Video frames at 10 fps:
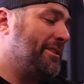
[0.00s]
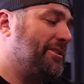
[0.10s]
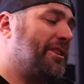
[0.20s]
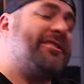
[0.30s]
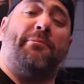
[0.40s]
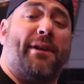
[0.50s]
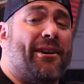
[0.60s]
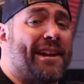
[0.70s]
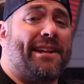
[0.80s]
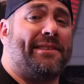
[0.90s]
to just about
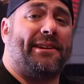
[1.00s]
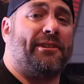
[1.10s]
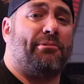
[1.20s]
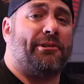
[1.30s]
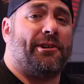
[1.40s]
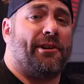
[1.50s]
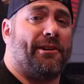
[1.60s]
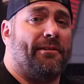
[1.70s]
anything you put it on.